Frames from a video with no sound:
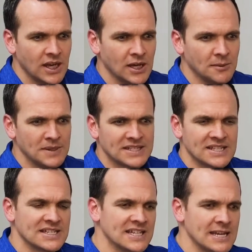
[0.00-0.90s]
It's
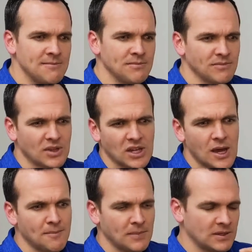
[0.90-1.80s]
the same
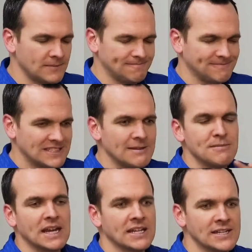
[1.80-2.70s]

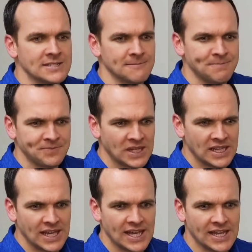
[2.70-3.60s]
mechanism
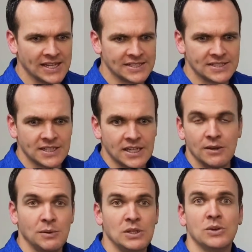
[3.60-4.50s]
as
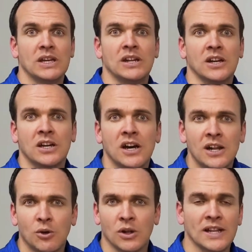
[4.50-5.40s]
when you get a
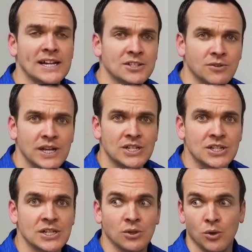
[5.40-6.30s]
cut or a
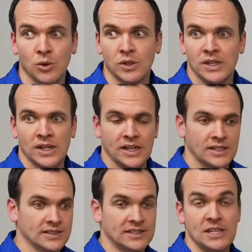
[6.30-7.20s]
laceration or
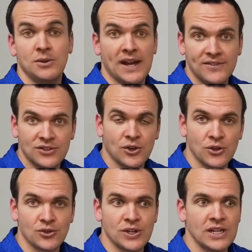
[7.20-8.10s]
say you had
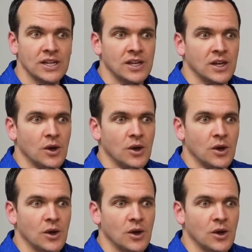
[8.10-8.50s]
surgery.